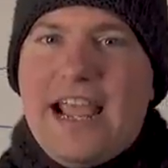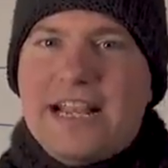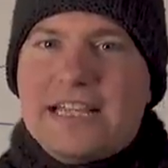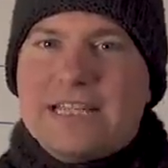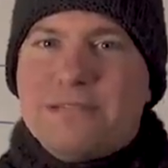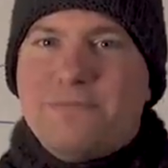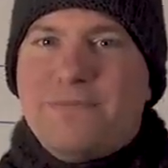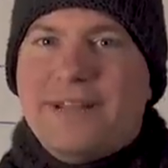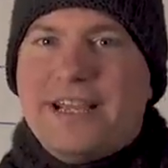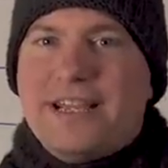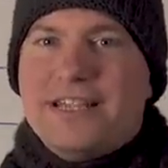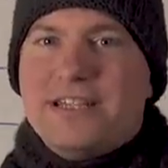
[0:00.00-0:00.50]

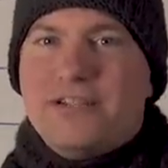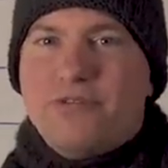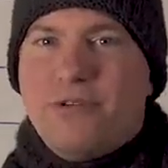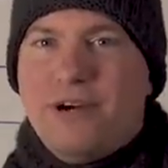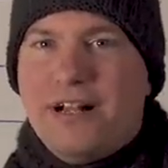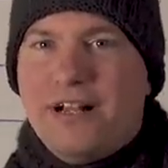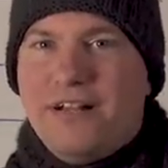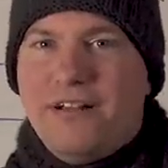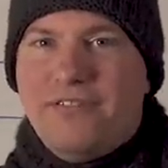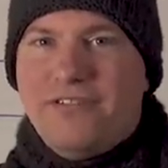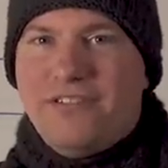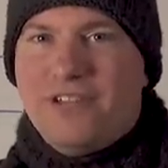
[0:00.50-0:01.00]
X-Plane
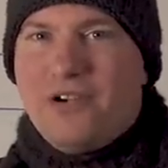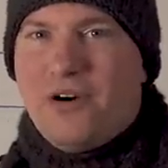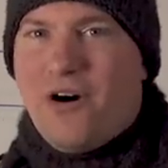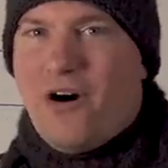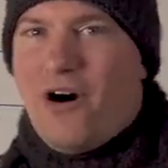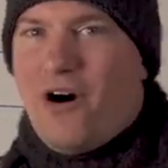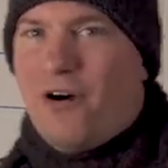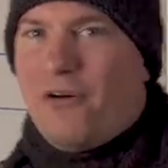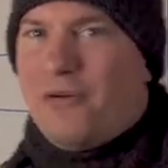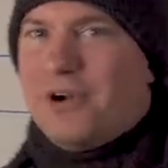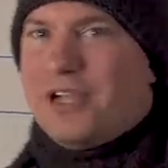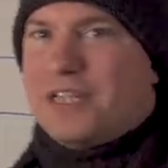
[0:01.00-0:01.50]
12, you
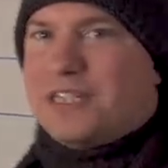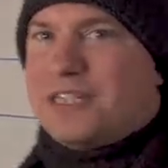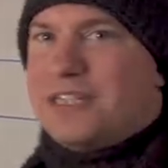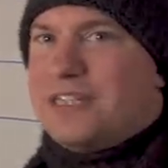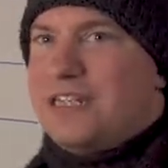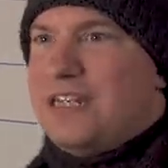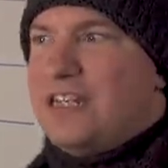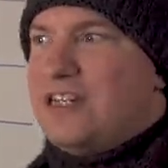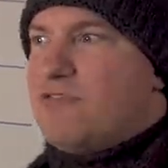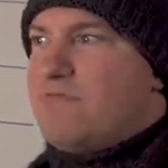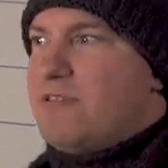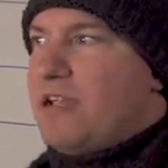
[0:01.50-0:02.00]
always
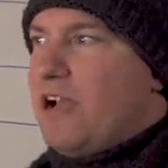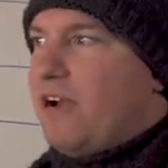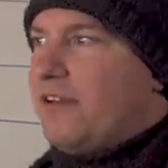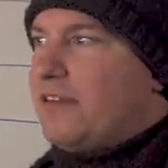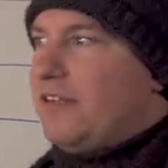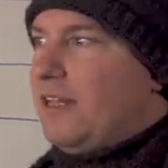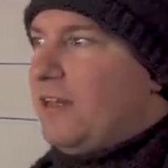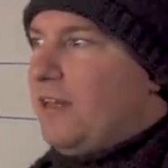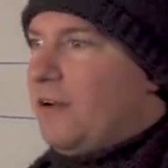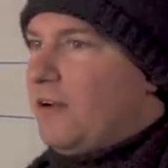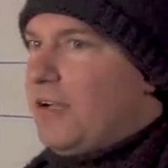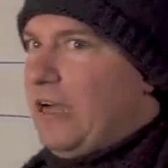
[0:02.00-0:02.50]
need to be
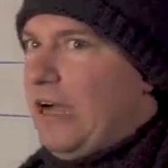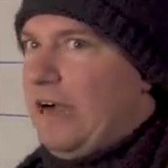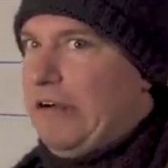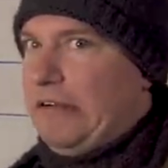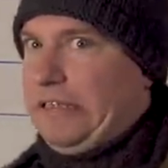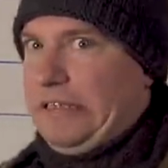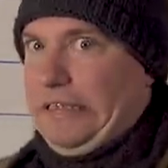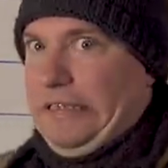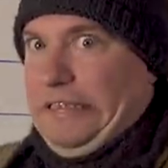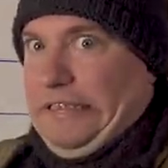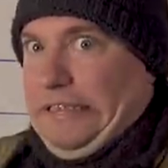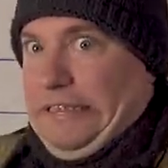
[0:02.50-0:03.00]
on the
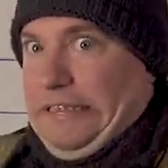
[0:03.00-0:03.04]
lookout